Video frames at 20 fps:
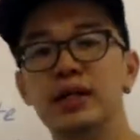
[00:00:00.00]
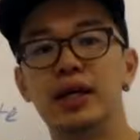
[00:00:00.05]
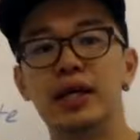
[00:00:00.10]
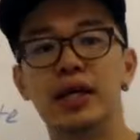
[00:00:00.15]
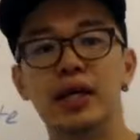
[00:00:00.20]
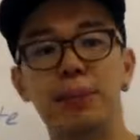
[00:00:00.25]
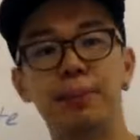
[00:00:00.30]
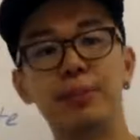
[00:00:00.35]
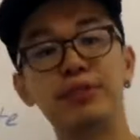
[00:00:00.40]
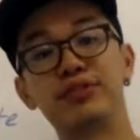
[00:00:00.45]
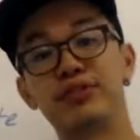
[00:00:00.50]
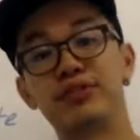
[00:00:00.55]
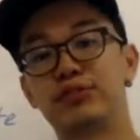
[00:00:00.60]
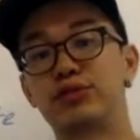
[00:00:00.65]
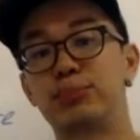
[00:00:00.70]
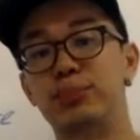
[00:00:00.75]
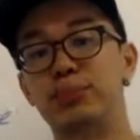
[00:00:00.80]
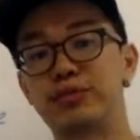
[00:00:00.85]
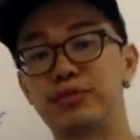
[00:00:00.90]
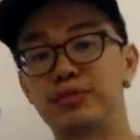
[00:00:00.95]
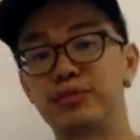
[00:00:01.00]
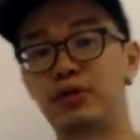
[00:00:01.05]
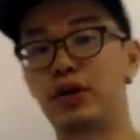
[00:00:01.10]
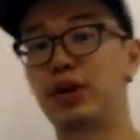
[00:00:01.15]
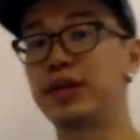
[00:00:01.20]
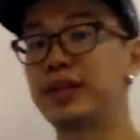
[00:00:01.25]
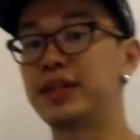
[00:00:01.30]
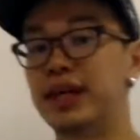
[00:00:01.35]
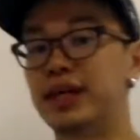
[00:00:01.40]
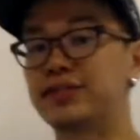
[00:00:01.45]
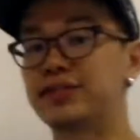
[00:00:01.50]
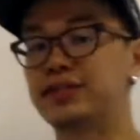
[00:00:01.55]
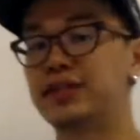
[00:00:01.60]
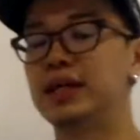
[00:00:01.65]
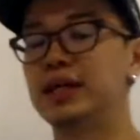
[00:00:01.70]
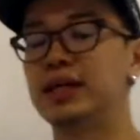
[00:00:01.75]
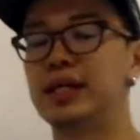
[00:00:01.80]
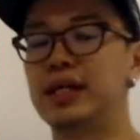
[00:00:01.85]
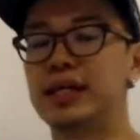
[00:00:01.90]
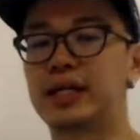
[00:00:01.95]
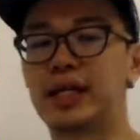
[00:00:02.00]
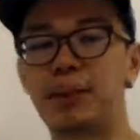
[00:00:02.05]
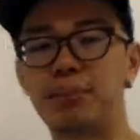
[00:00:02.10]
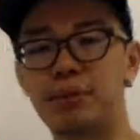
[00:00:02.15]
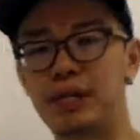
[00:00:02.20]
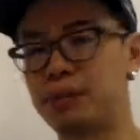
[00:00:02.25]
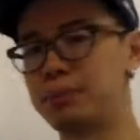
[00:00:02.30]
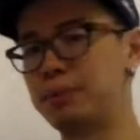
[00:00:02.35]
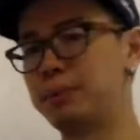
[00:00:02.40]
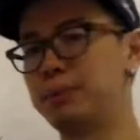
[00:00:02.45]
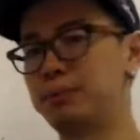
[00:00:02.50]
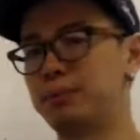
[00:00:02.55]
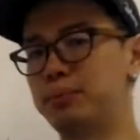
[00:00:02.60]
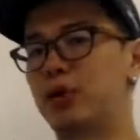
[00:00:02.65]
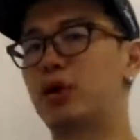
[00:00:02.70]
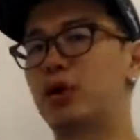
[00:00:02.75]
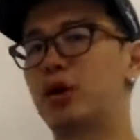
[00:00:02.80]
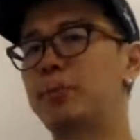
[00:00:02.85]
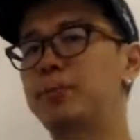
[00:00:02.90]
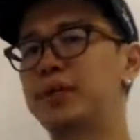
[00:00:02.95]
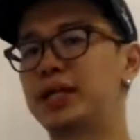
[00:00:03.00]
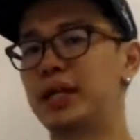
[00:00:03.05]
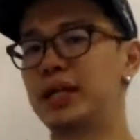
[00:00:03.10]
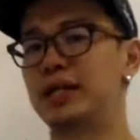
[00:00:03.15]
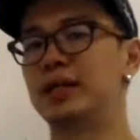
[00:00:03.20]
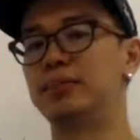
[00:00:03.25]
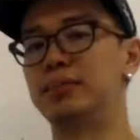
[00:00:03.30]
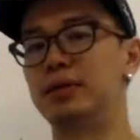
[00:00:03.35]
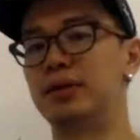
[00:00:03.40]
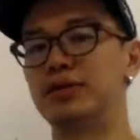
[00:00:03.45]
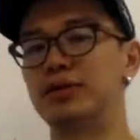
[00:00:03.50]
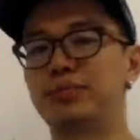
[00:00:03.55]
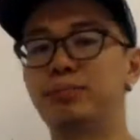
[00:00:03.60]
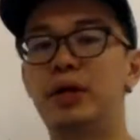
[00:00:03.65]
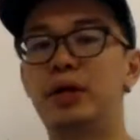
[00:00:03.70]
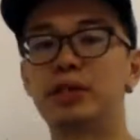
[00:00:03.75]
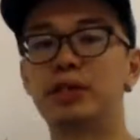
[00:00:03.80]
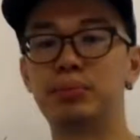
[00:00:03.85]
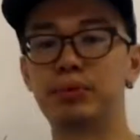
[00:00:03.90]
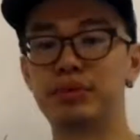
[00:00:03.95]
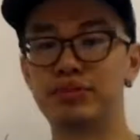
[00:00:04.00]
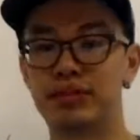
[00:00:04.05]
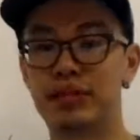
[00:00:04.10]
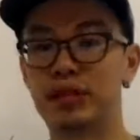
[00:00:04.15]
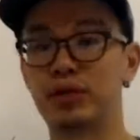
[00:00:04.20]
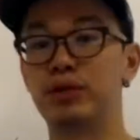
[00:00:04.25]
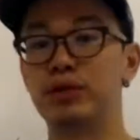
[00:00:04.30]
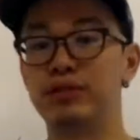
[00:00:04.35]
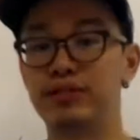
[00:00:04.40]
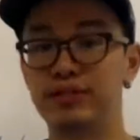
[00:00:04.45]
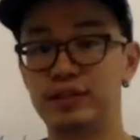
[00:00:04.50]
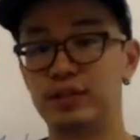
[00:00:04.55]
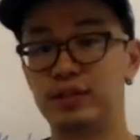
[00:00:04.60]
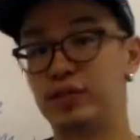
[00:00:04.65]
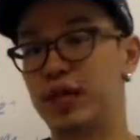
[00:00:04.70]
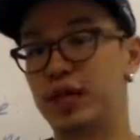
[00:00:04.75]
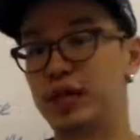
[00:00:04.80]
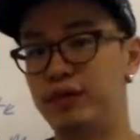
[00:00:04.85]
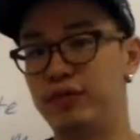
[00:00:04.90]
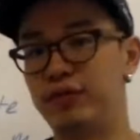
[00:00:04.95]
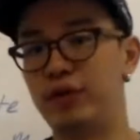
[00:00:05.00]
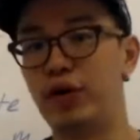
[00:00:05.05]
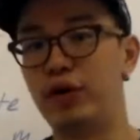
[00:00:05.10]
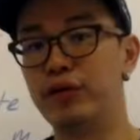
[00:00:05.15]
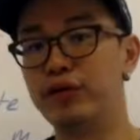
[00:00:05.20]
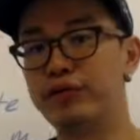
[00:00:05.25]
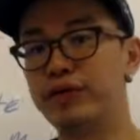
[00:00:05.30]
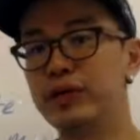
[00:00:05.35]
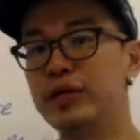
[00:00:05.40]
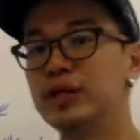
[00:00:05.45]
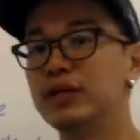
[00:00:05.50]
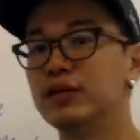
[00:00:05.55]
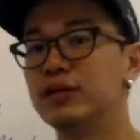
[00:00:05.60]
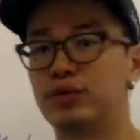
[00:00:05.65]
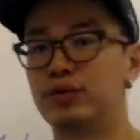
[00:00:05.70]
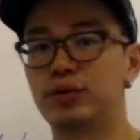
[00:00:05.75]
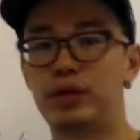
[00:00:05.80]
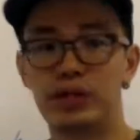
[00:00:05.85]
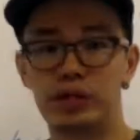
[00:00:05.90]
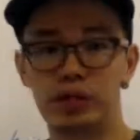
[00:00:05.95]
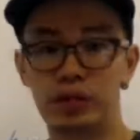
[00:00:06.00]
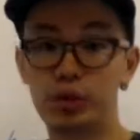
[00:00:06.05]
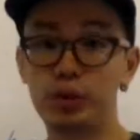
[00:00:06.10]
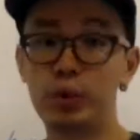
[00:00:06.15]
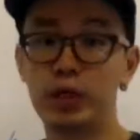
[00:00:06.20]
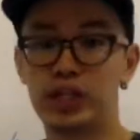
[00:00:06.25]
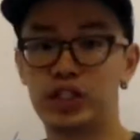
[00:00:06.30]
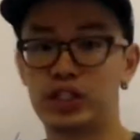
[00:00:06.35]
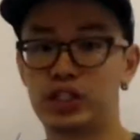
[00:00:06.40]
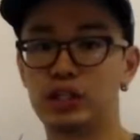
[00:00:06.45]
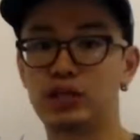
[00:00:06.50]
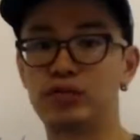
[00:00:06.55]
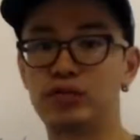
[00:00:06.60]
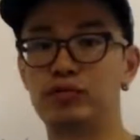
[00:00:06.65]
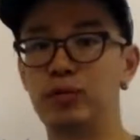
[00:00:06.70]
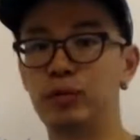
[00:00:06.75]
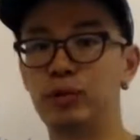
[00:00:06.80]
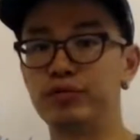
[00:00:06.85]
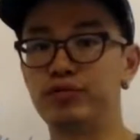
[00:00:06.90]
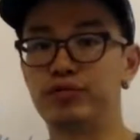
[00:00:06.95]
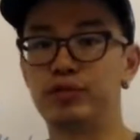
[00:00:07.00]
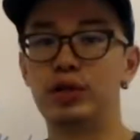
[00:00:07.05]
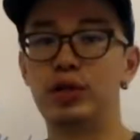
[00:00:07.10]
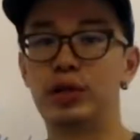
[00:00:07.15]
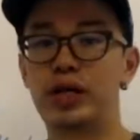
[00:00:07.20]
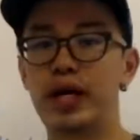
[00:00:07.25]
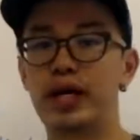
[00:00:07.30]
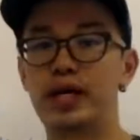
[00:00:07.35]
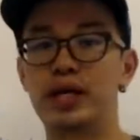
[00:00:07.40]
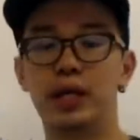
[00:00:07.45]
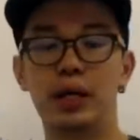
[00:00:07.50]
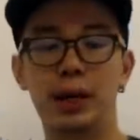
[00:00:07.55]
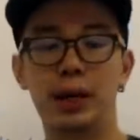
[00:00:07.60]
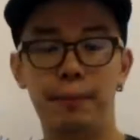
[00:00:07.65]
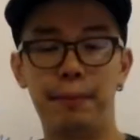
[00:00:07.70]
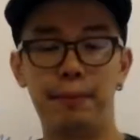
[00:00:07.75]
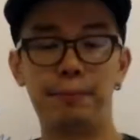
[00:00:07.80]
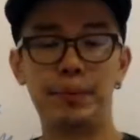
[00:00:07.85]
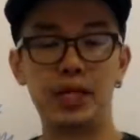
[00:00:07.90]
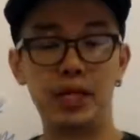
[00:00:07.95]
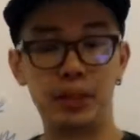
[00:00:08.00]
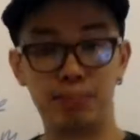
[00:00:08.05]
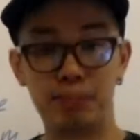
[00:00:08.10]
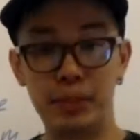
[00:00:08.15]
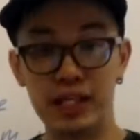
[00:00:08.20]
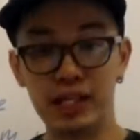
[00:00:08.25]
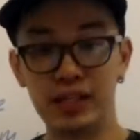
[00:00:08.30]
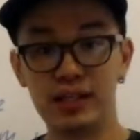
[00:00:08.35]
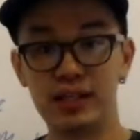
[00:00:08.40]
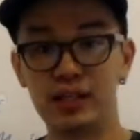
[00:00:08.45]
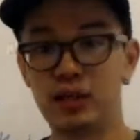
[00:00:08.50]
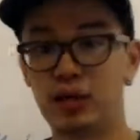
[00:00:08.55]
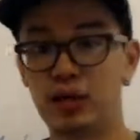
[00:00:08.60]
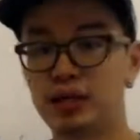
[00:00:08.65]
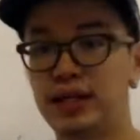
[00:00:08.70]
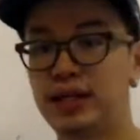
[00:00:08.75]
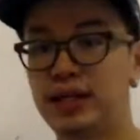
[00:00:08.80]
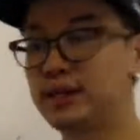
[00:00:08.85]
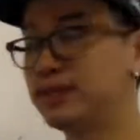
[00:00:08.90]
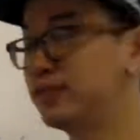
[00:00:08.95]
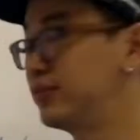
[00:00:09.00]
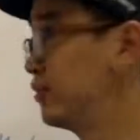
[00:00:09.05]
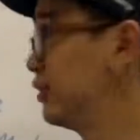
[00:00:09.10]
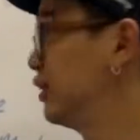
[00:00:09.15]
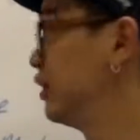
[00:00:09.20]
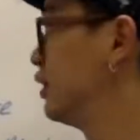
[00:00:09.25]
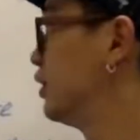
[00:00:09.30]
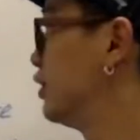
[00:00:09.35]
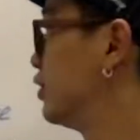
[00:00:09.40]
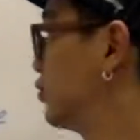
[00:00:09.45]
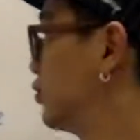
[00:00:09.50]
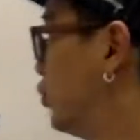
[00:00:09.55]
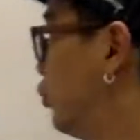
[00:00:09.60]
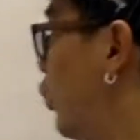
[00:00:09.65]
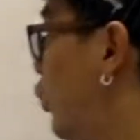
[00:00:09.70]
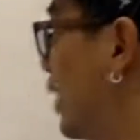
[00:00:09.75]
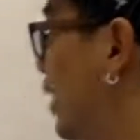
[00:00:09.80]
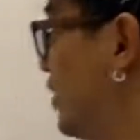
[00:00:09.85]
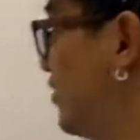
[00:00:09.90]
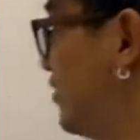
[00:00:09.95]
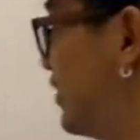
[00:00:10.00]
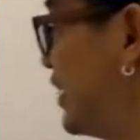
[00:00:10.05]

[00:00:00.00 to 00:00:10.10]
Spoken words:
In a business-to-business context, it can become a bit more complicated because multiple stakeholders need to get involved. So there are two additional roles to look at in a B2B context. So one is